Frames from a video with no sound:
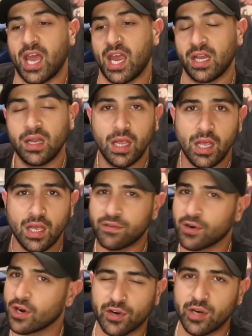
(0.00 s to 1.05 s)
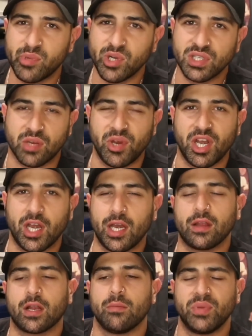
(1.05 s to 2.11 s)
Again, very, very bullish
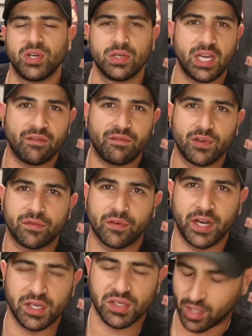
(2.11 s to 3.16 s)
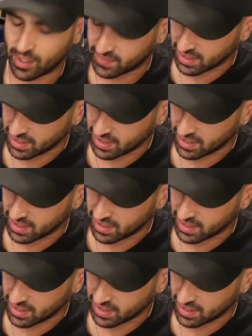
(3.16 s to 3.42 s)
community that I'm building. Feel free to join up.